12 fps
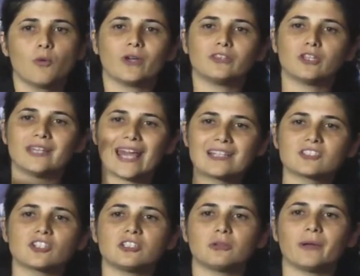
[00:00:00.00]
when the
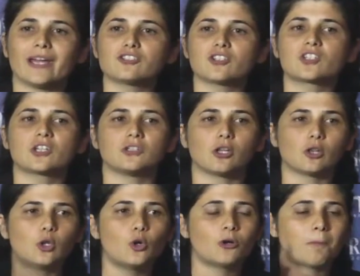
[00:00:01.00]
next generation is going to
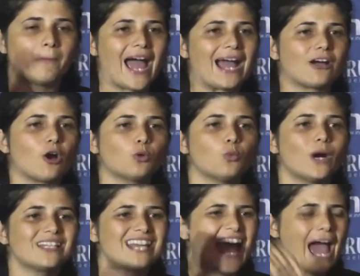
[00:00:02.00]
look back on
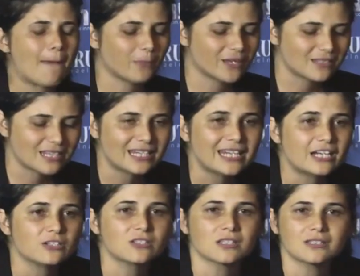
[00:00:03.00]
what happened
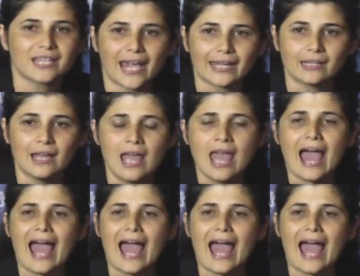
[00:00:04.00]
here today,